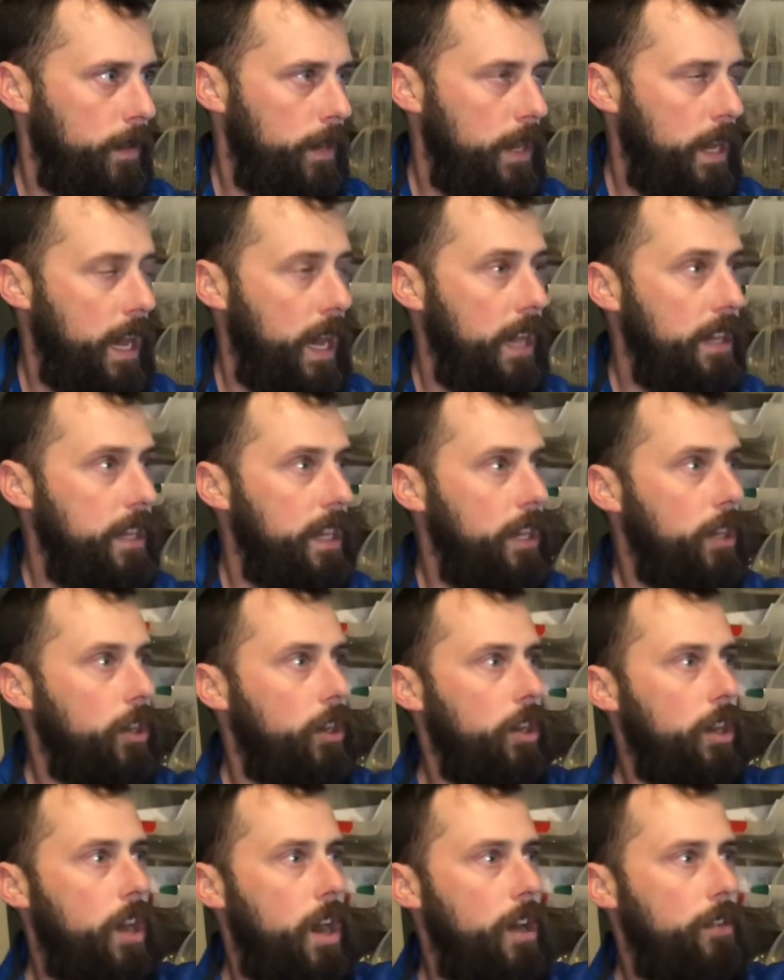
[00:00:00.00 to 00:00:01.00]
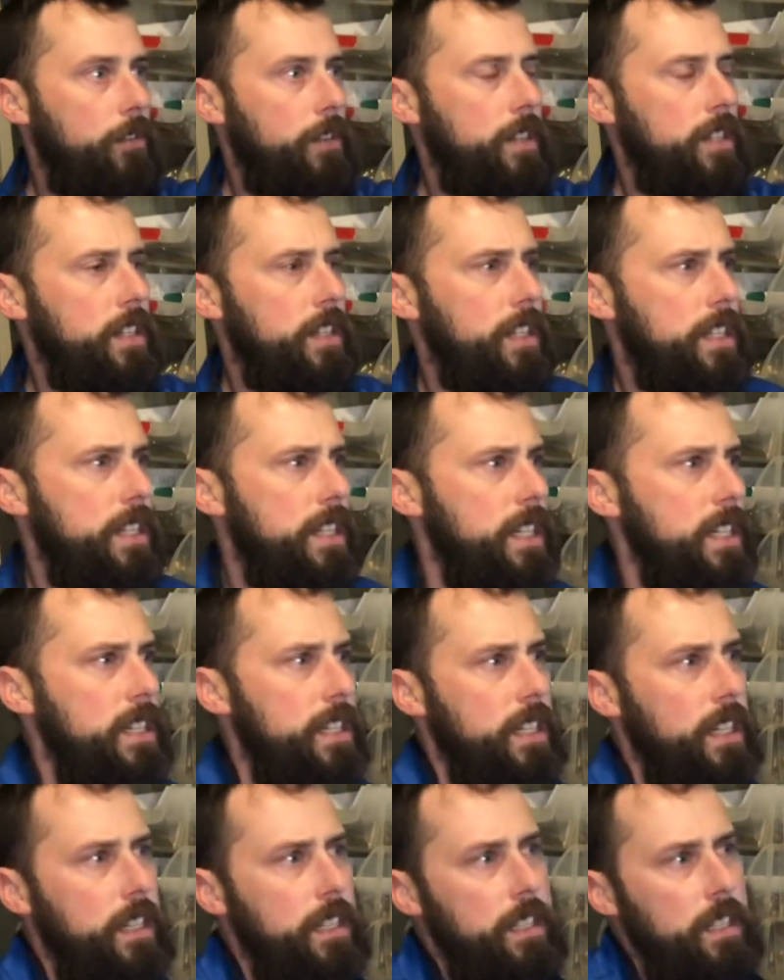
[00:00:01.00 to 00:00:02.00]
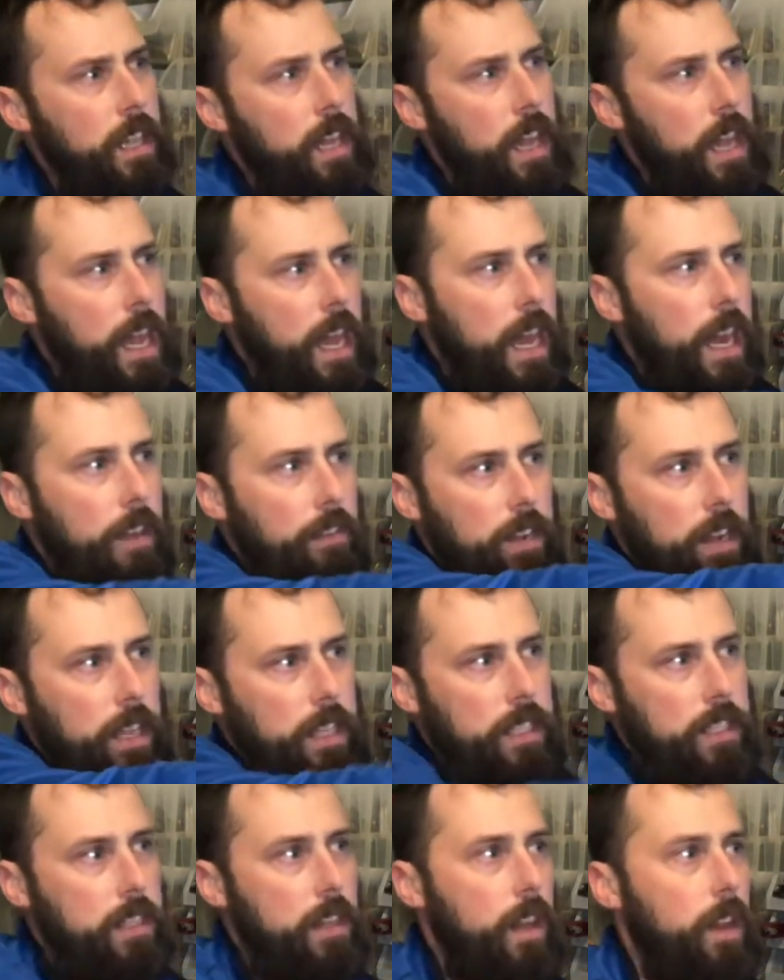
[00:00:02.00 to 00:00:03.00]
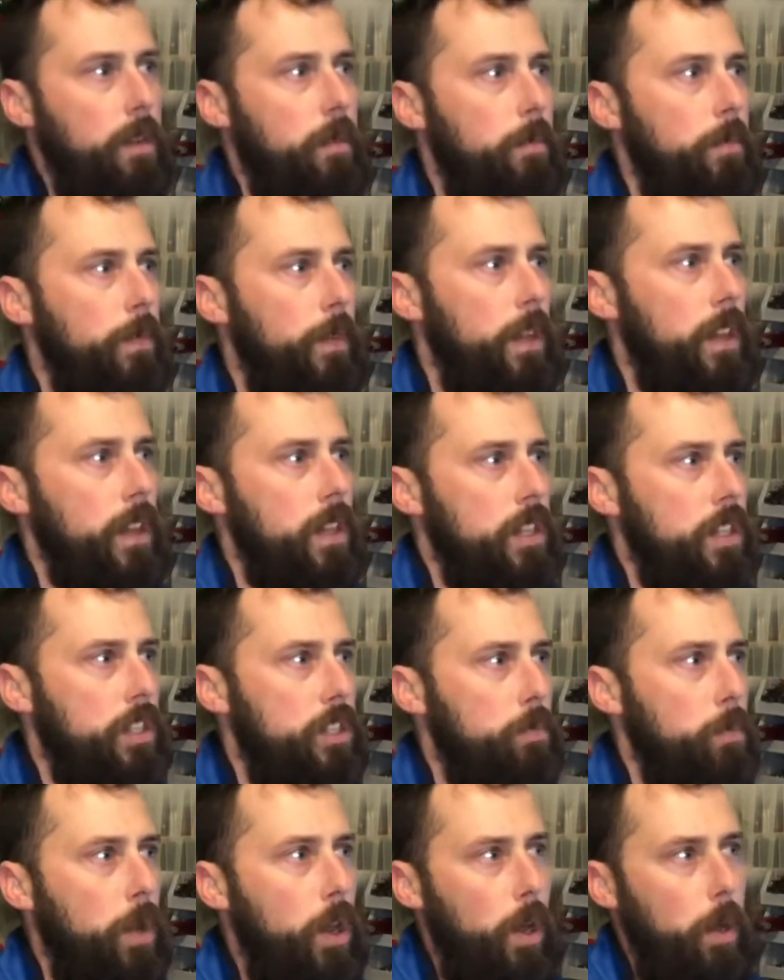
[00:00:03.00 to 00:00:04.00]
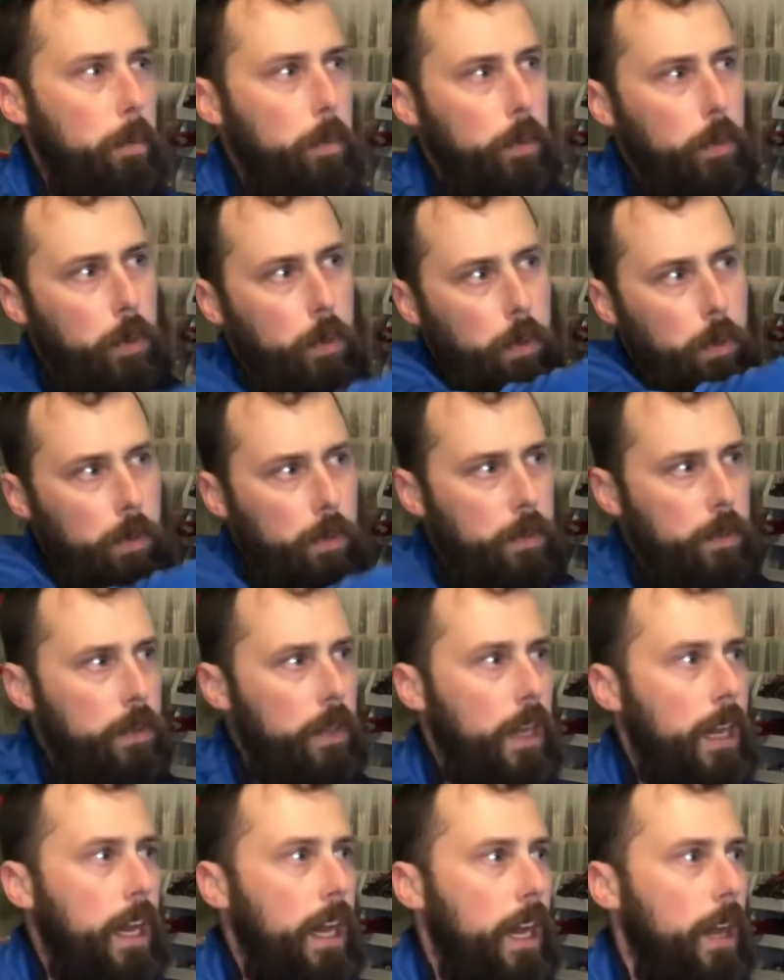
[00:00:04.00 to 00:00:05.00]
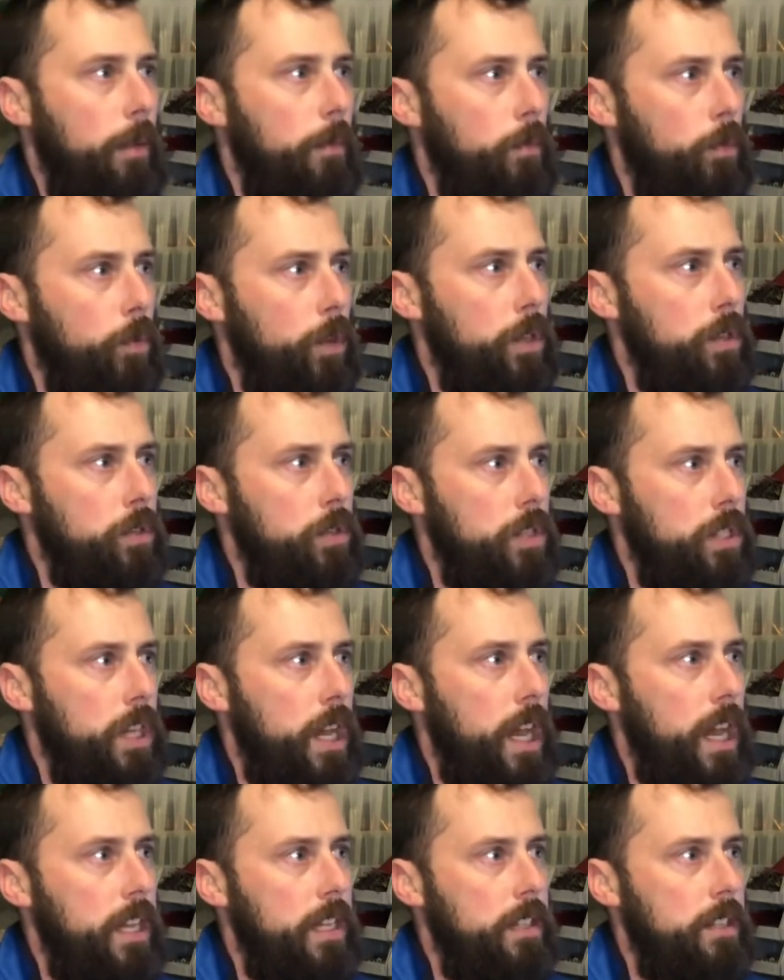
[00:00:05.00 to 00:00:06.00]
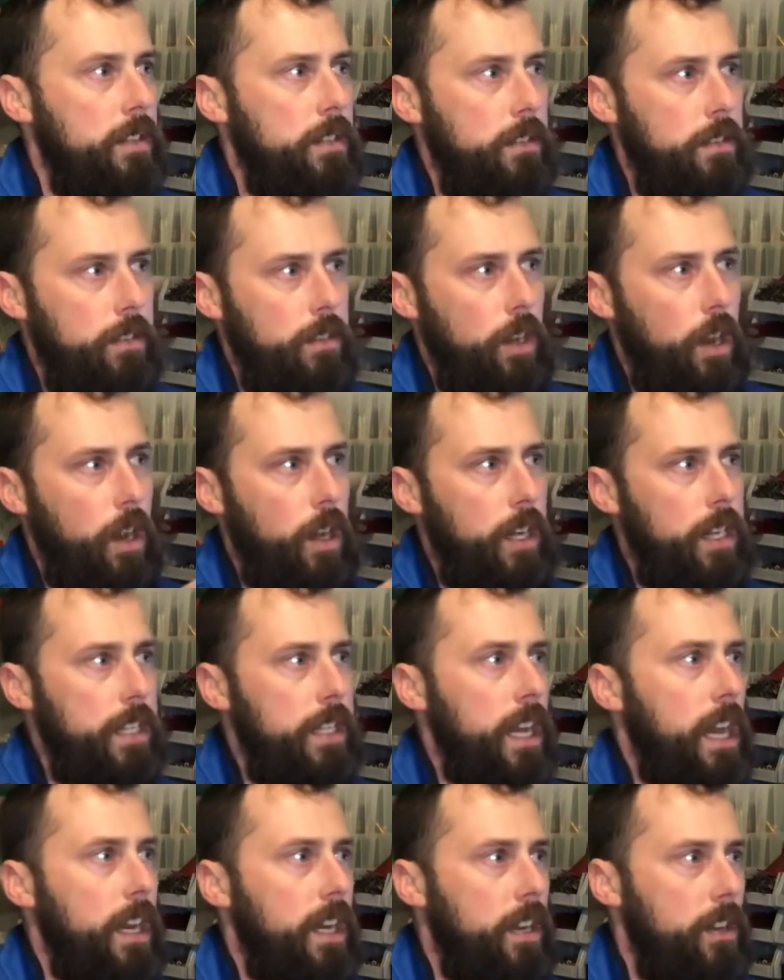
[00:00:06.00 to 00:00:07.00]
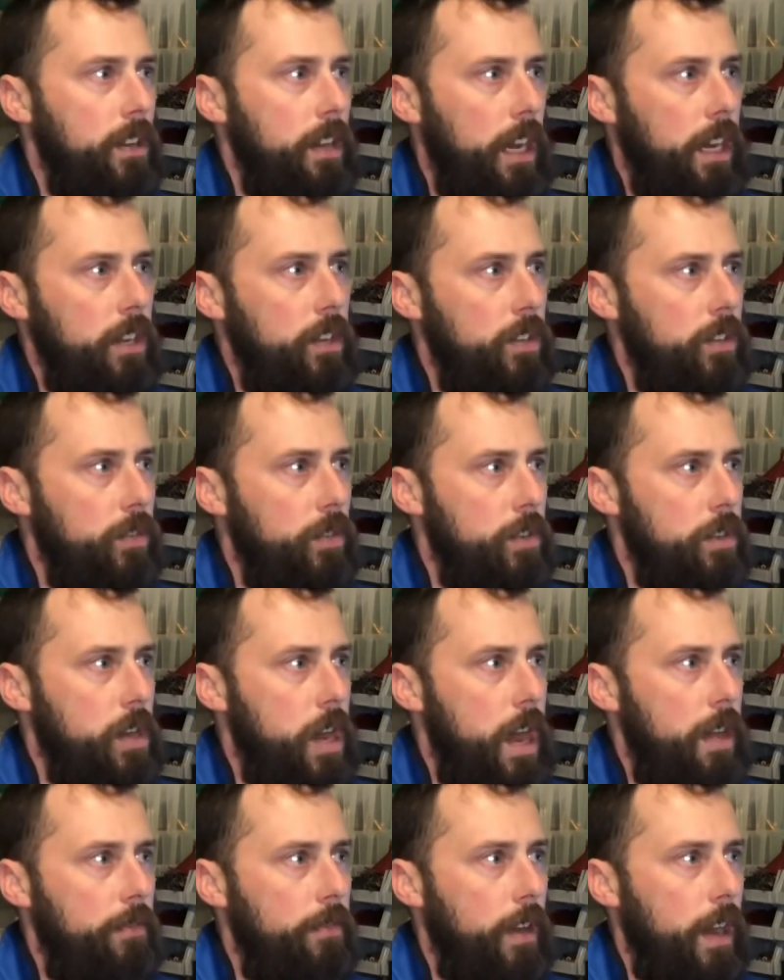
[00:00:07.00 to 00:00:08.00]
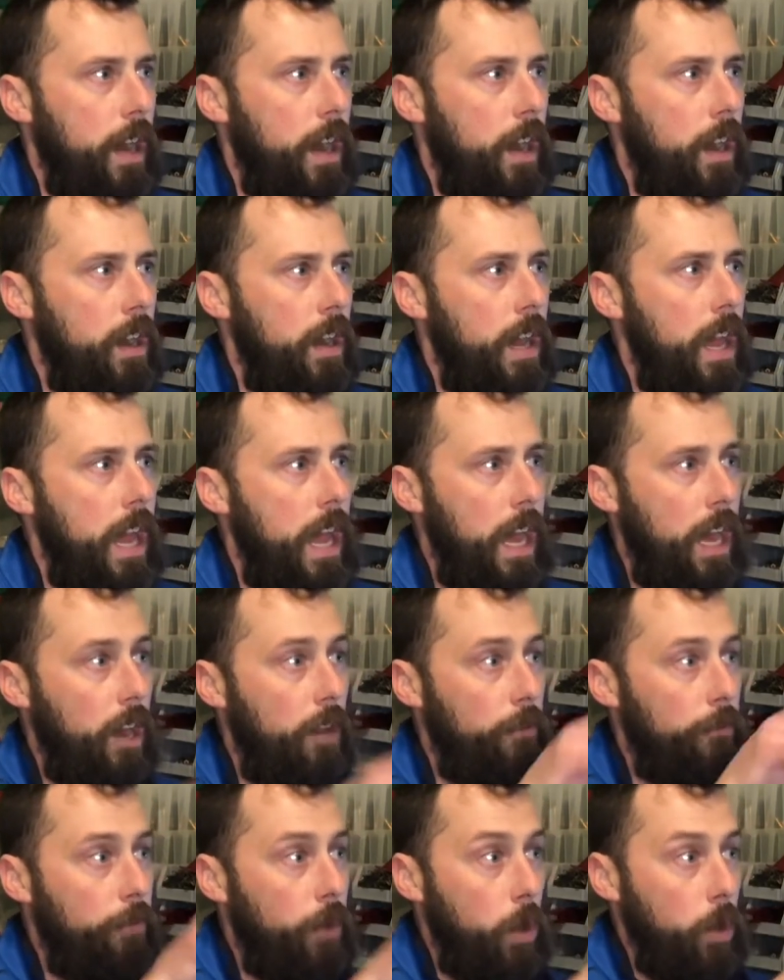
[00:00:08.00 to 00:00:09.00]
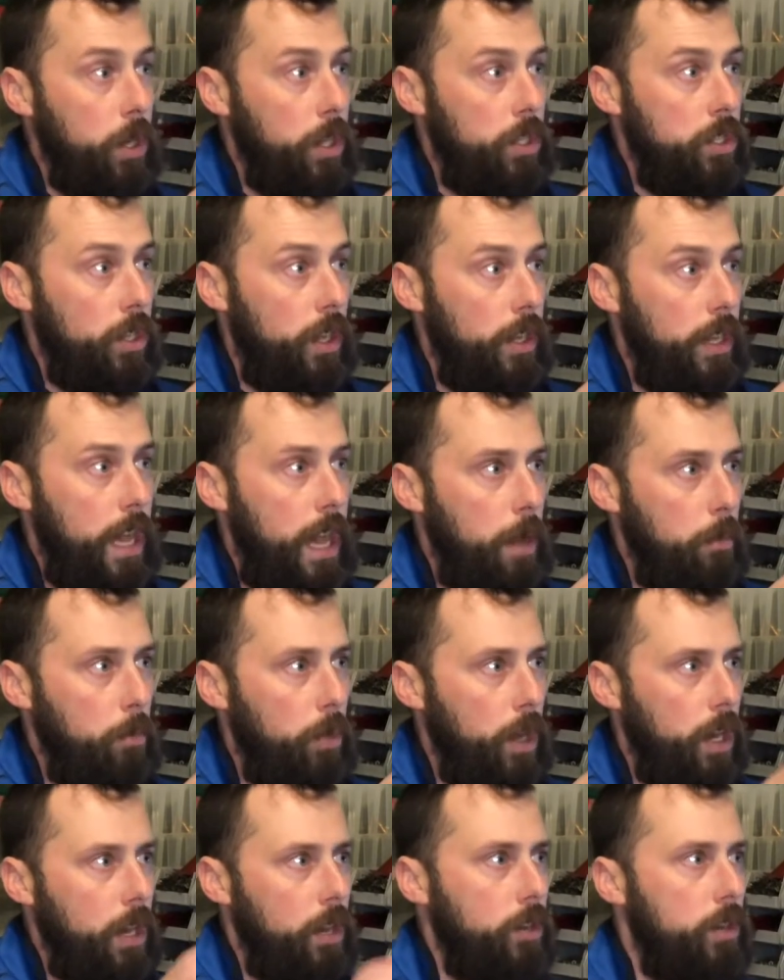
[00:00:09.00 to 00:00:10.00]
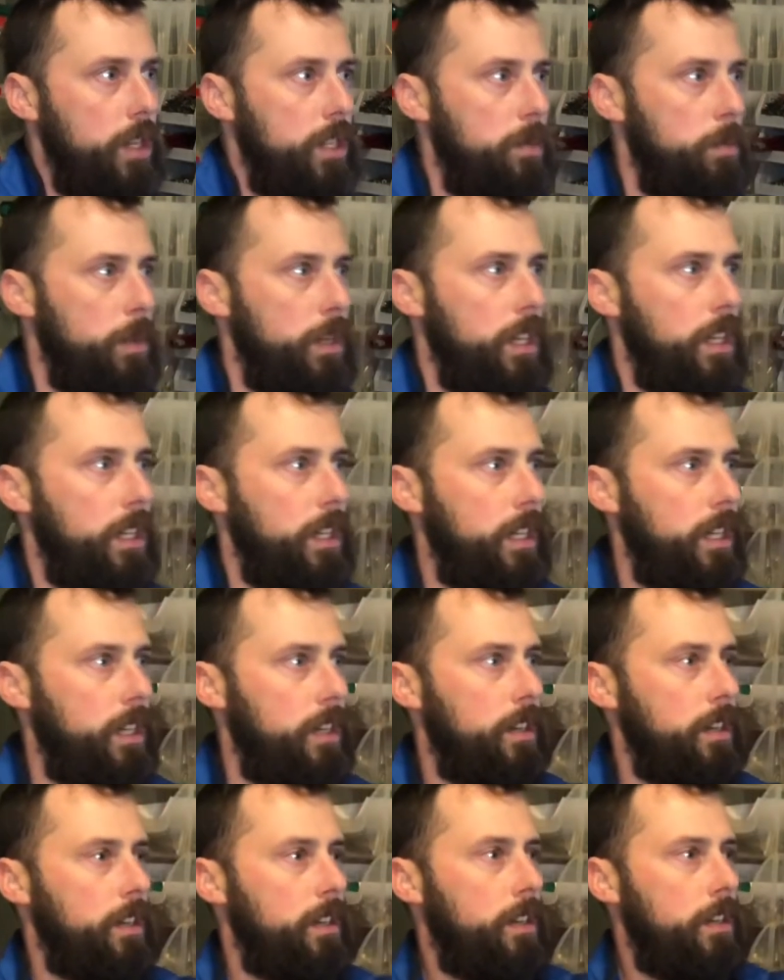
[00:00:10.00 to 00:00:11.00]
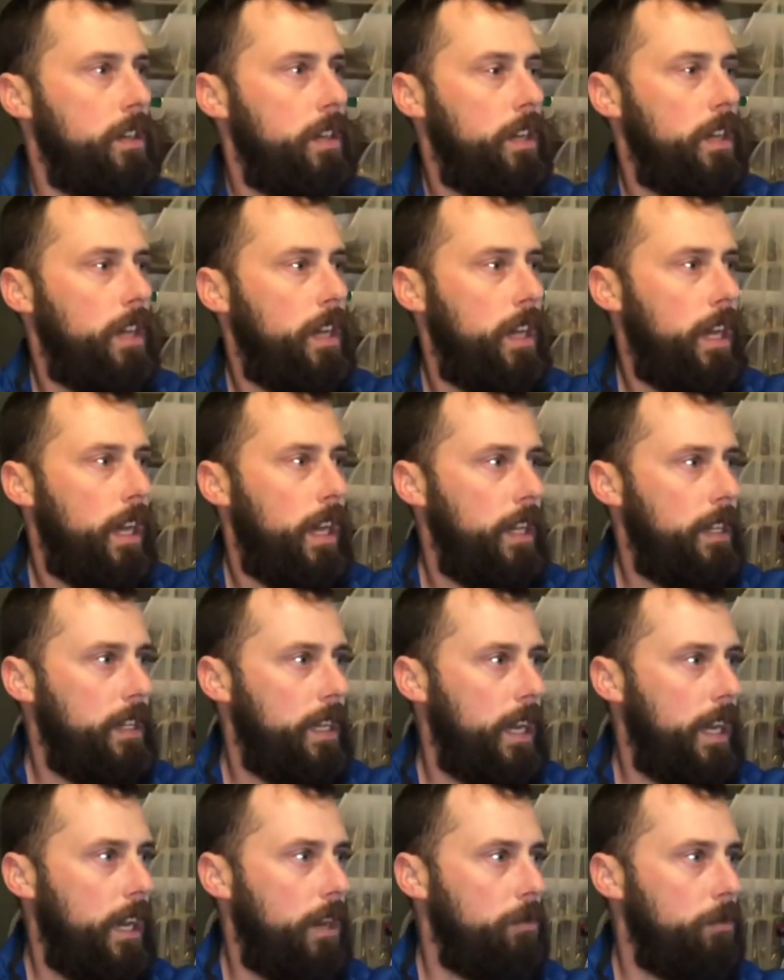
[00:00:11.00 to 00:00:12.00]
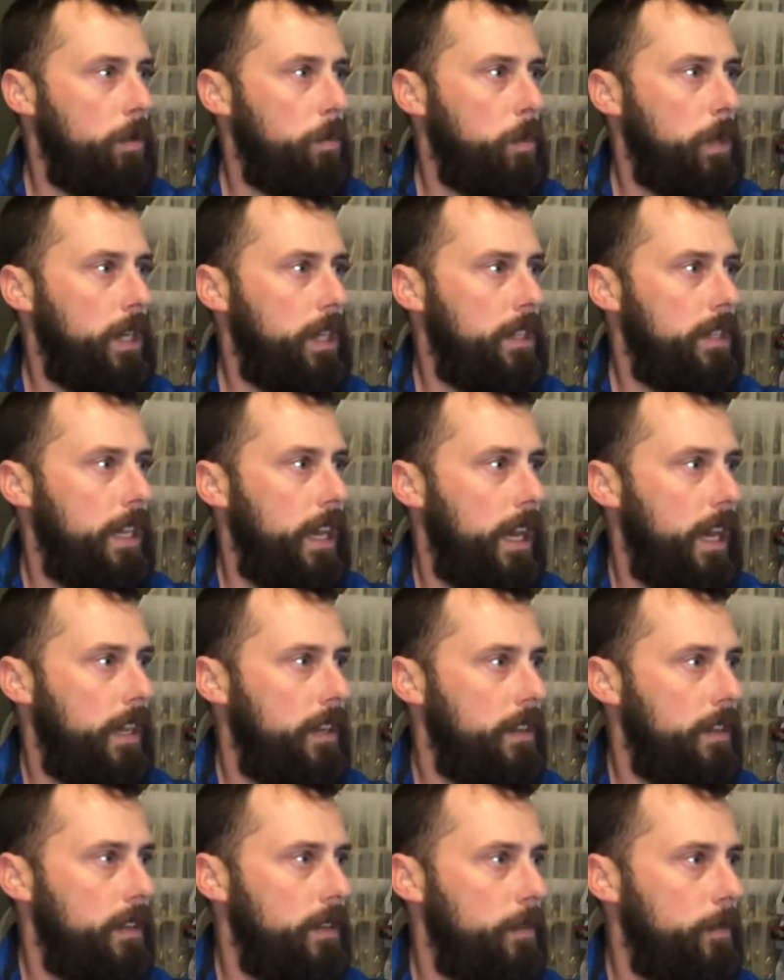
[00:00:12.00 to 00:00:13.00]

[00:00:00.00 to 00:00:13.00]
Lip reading: and then look off into the distance. And I've got some small bull reduced size targets out here that I use for dry fire, and I'll focus on that, bring it crisp and clear, and then I'll repeat that.